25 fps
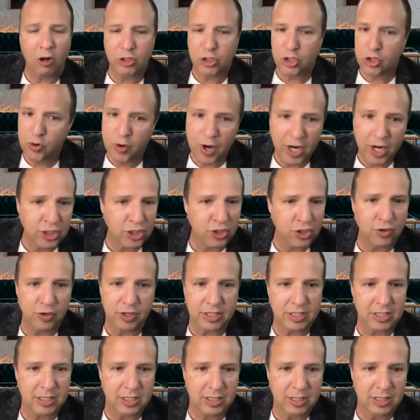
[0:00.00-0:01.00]

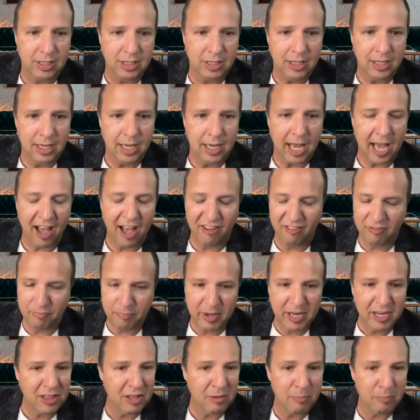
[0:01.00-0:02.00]
treacherous. I've
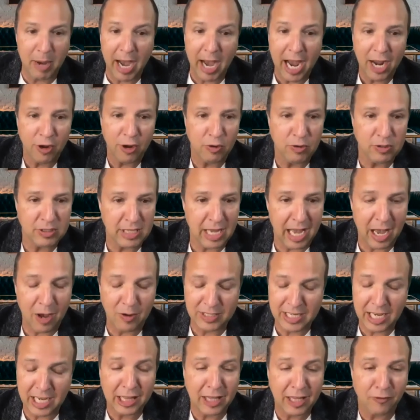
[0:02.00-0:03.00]
been in the bayous. I was
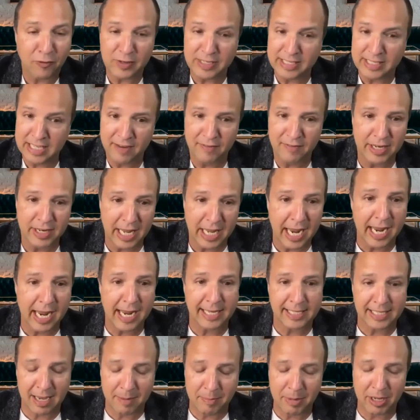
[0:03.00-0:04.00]
out there for 7
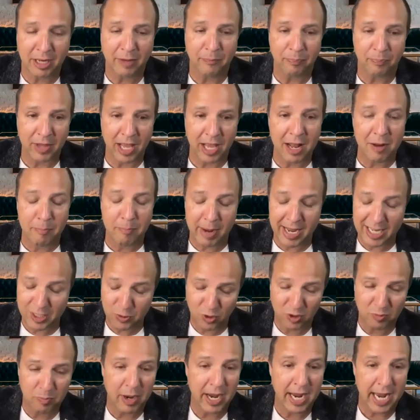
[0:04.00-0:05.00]
days. I mean, it messed
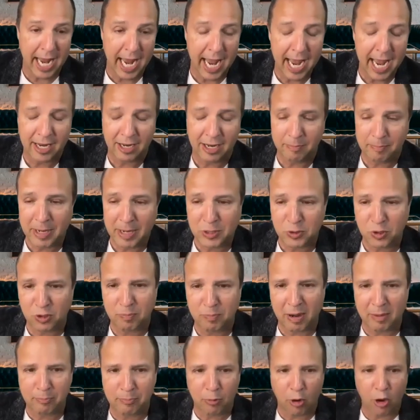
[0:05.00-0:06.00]
with my head. It messed with
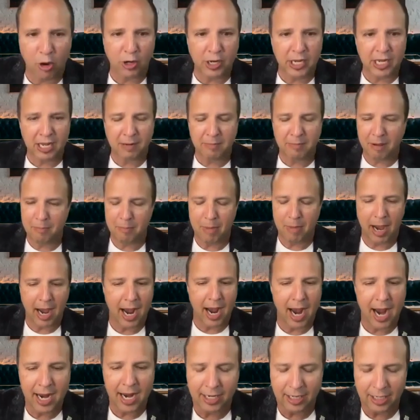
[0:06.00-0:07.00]
my body and my
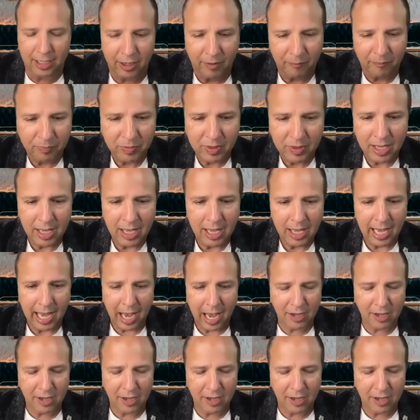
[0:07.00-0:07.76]
mind. And I was